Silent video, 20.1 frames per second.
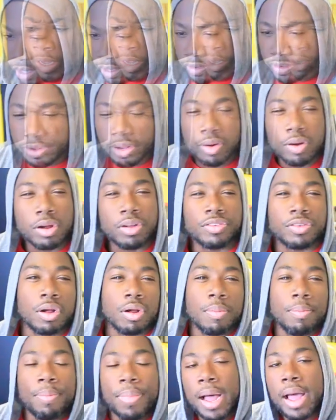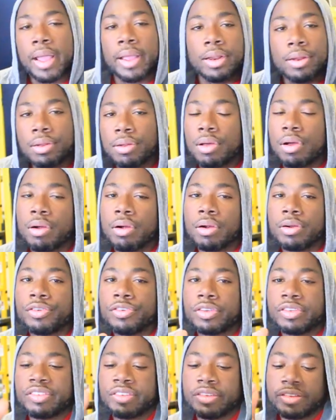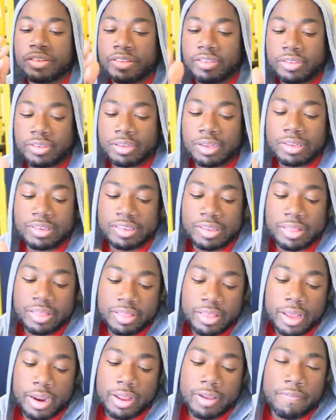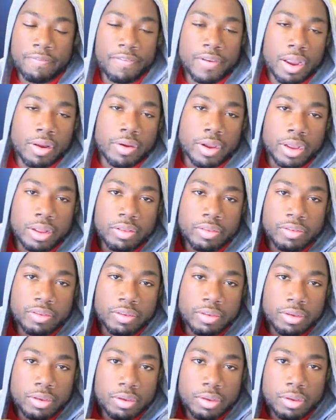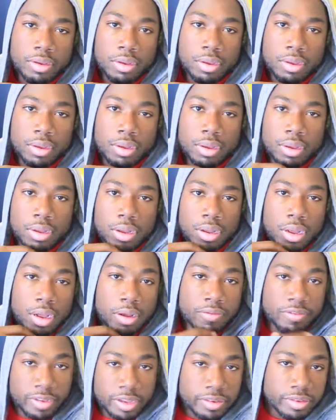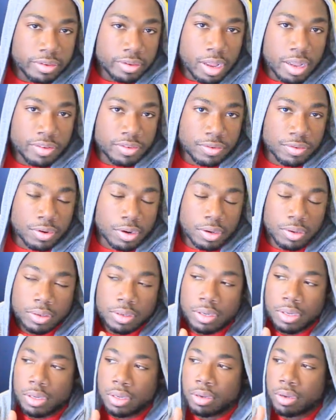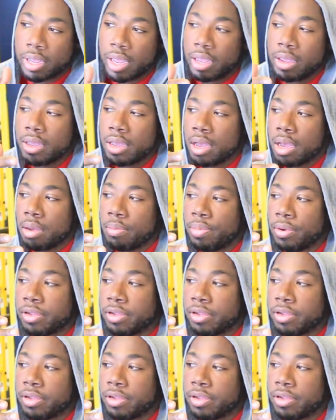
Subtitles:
Steroids are, by and large, a synthetic variant of testosterone, okay?